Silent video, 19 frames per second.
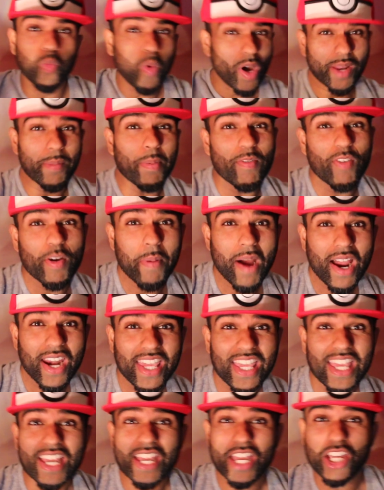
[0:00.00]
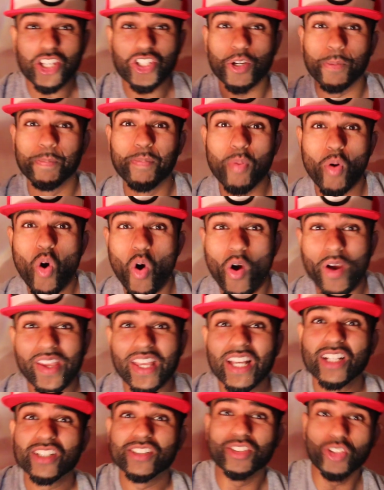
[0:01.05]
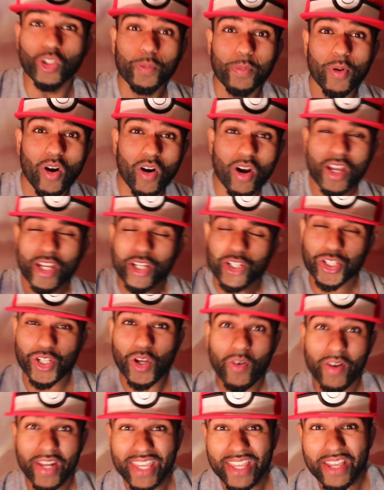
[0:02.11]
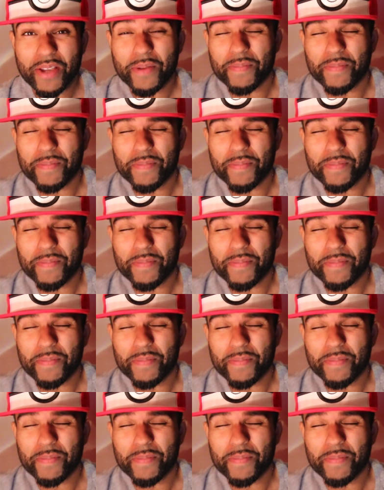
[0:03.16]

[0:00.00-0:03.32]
What up, everybody? It's your boy, Super Shoney